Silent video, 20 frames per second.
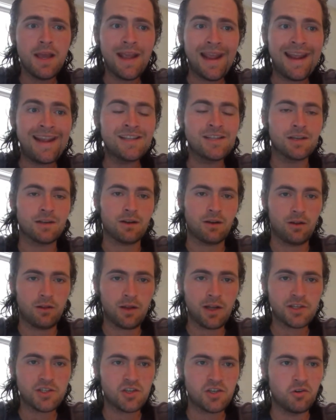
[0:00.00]
He's a
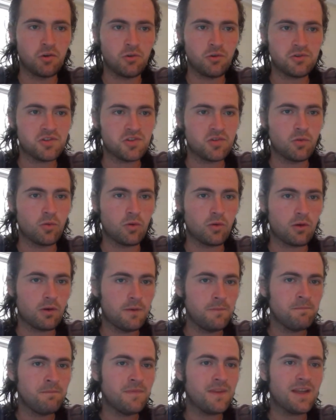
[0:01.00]
clutch goal
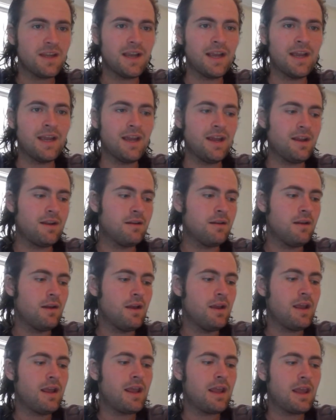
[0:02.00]
scorer, and
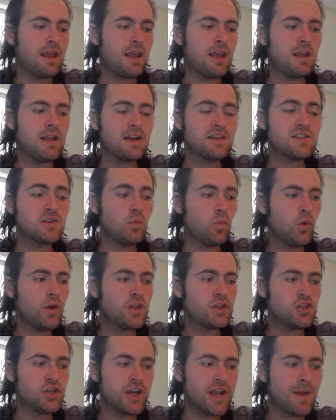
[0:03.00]
he doesn't
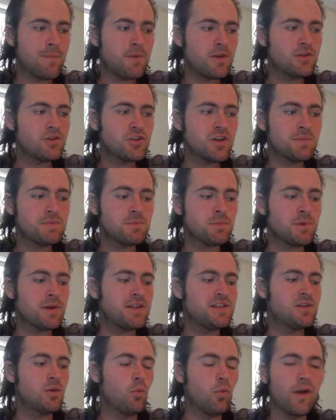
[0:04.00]
win championships, but
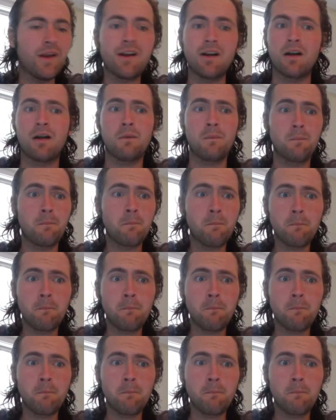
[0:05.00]
he's a winner.